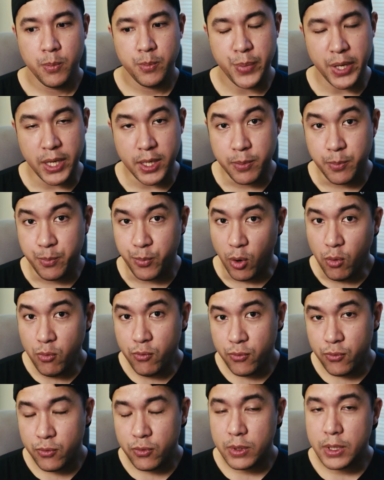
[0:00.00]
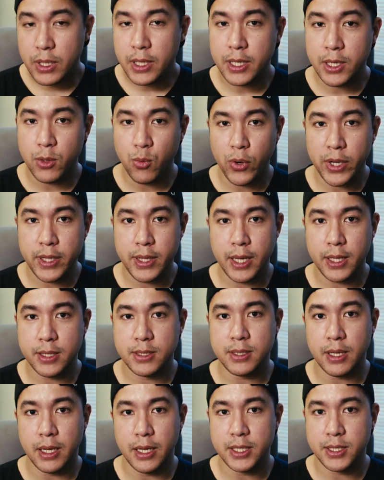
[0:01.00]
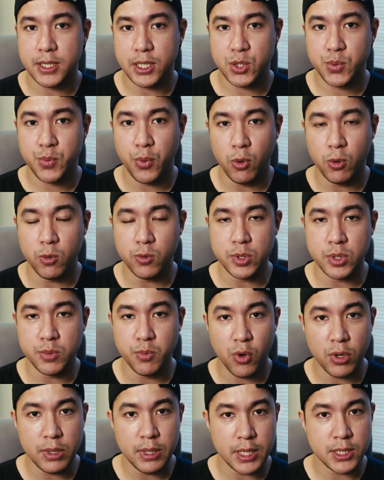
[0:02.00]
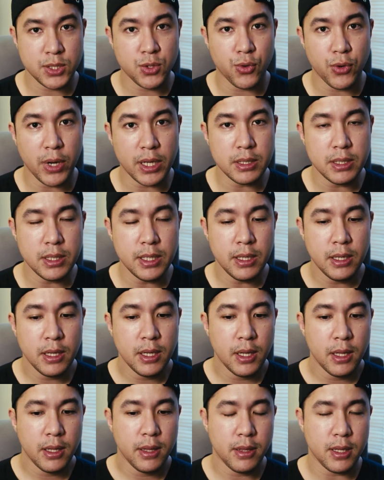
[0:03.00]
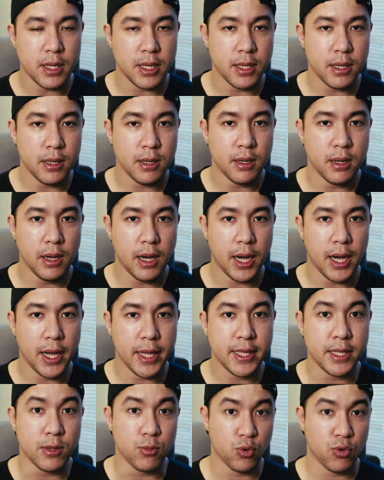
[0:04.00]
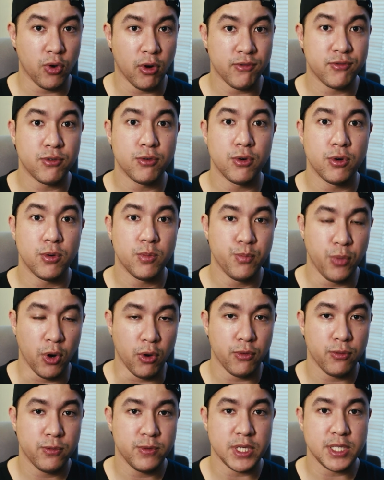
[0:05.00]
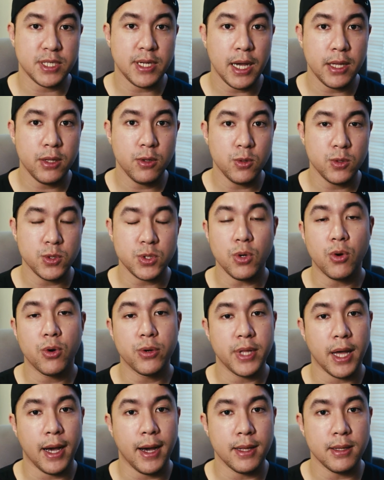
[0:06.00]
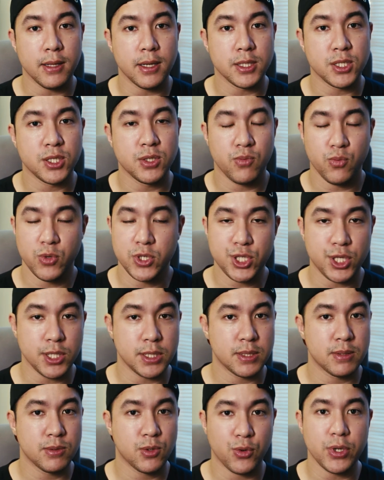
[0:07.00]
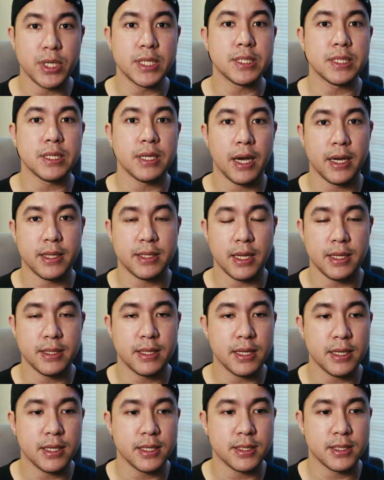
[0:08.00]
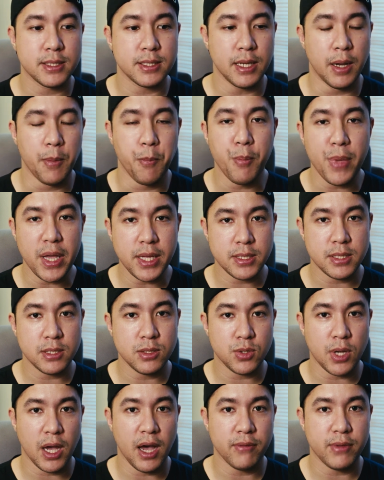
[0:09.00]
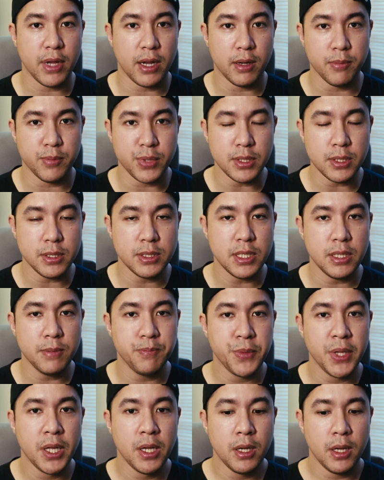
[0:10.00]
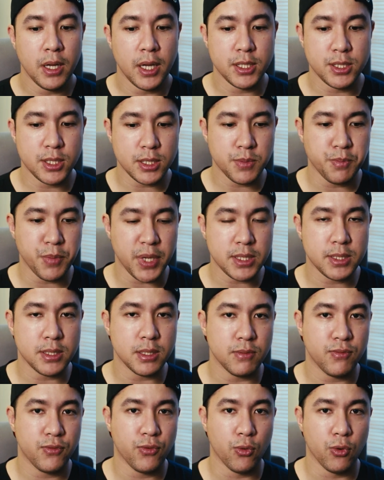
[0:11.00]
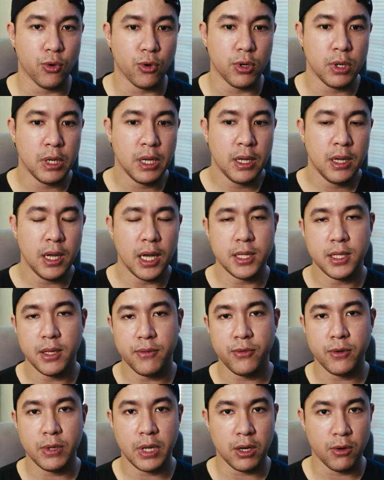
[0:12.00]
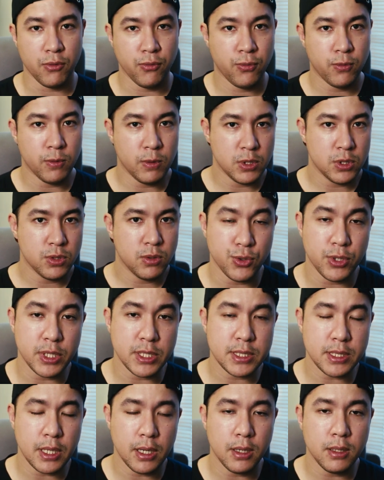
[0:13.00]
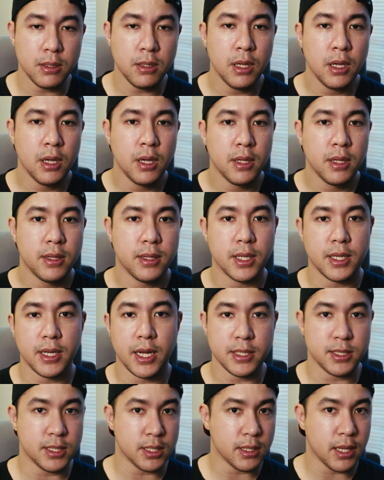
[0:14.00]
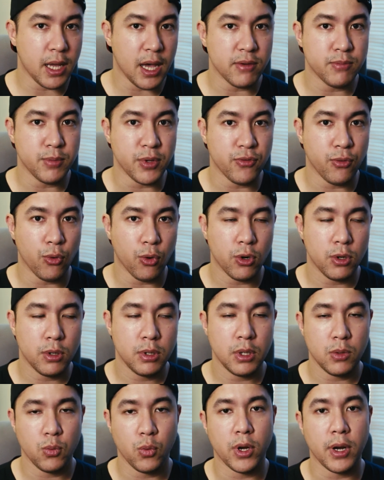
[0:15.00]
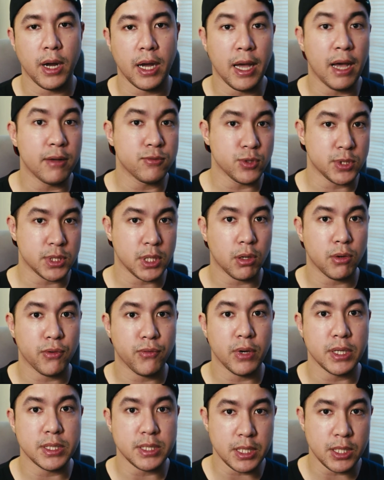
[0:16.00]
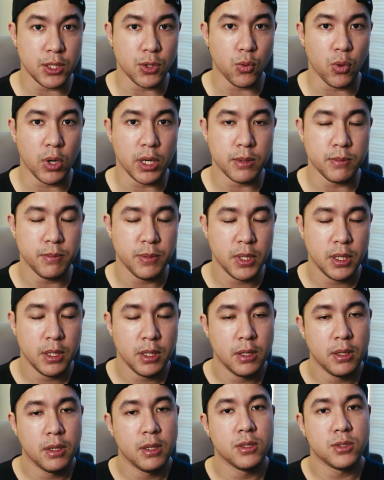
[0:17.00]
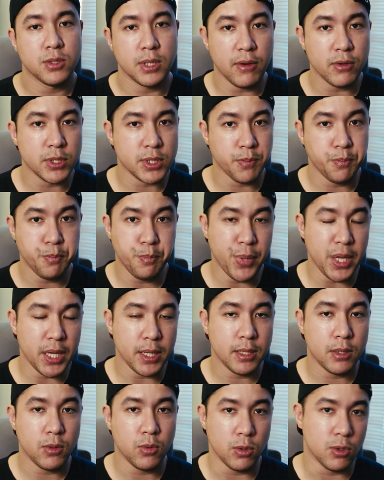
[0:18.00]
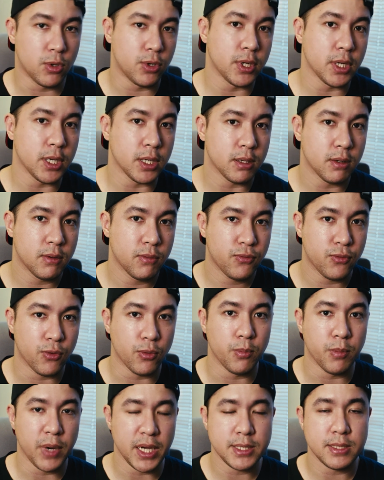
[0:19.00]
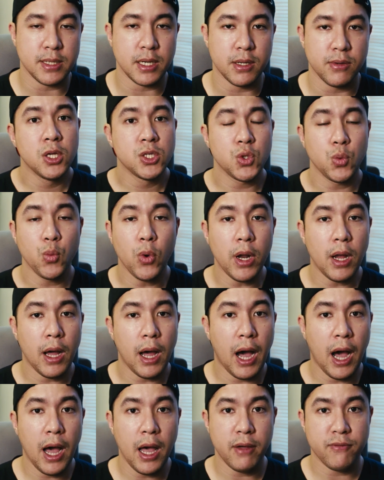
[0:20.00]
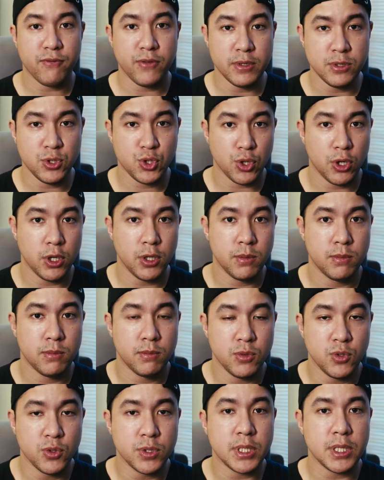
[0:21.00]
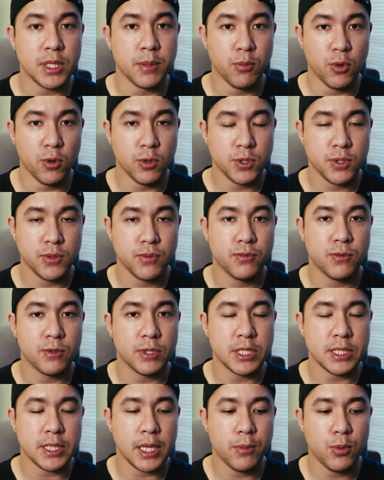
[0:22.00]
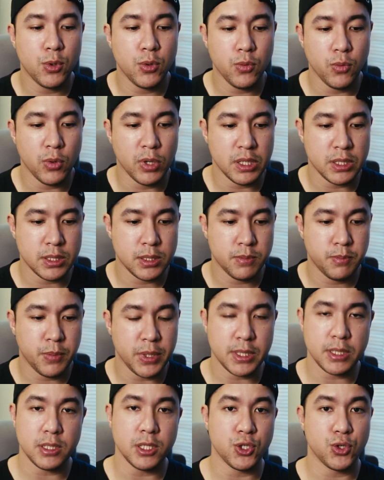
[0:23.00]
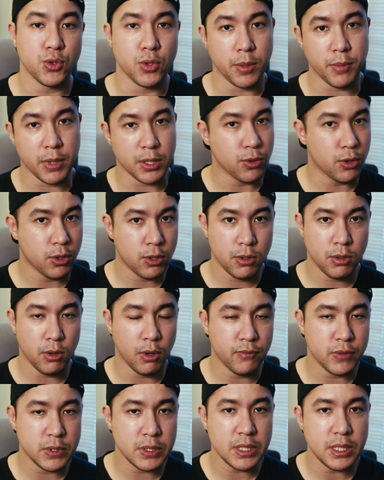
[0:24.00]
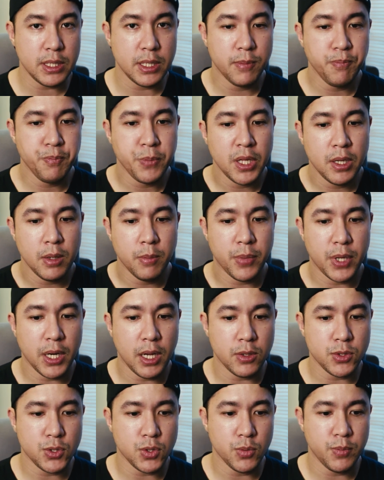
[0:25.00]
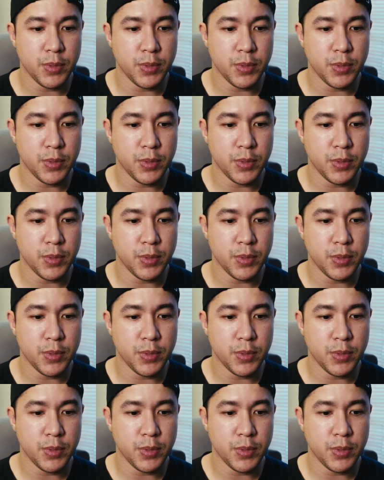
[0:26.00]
pick both in a way that is exposed more or less correctly, then I can recover both the shadows or the highlights, which is crazy. I think it's amazing to have that ability. It just makes it for a different kind of shooting style that I didn't have before, where I had to sacrifice either one. So that was a big learning from my side. So what I've enjoyed using the most for this camera was basically shooting my daughter, obviously, but also